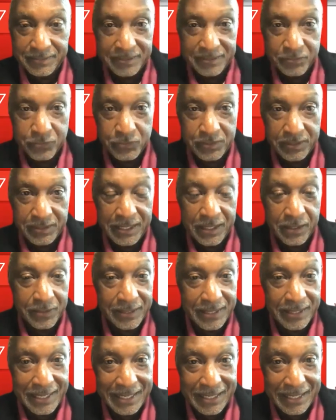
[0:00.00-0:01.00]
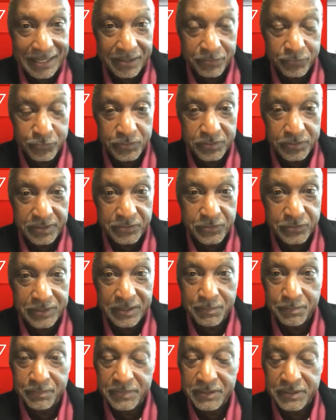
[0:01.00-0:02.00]
It's in our lives. It's
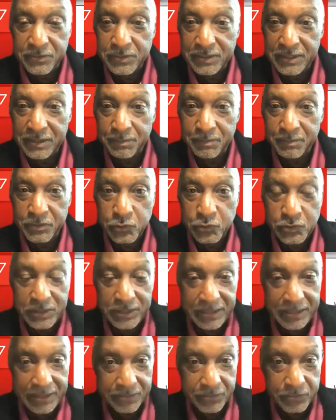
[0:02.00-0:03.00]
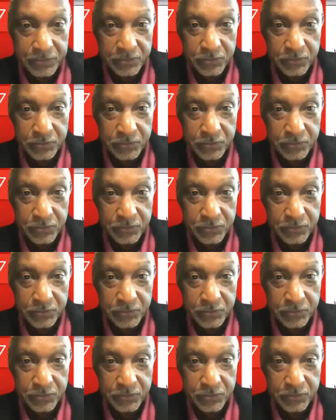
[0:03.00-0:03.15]
in machines.